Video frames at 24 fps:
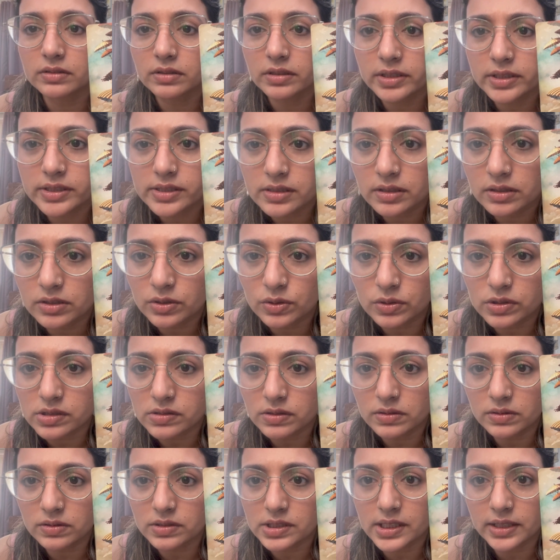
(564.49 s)
Her skirt
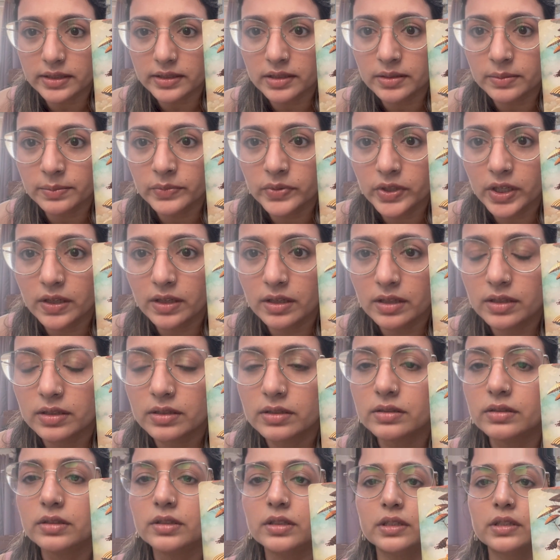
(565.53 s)
also looks like an umbrella.